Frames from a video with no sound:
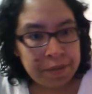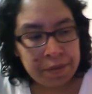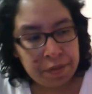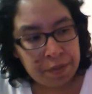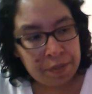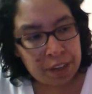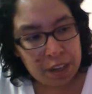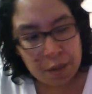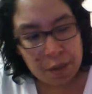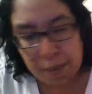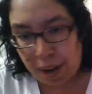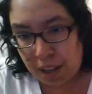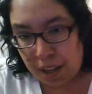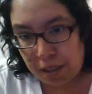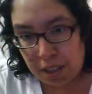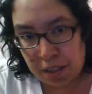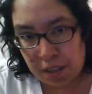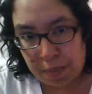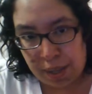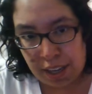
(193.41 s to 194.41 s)
Funko
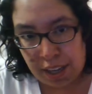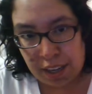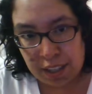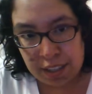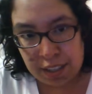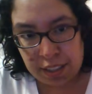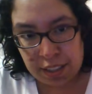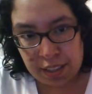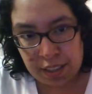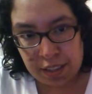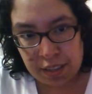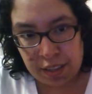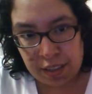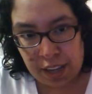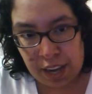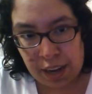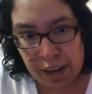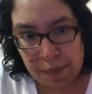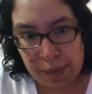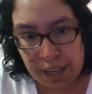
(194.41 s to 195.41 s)
box because they
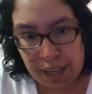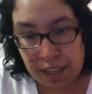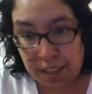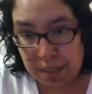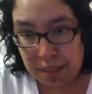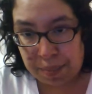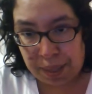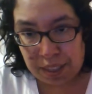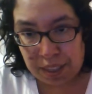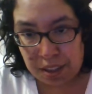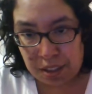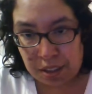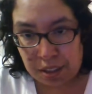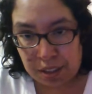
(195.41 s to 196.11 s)
had to make it special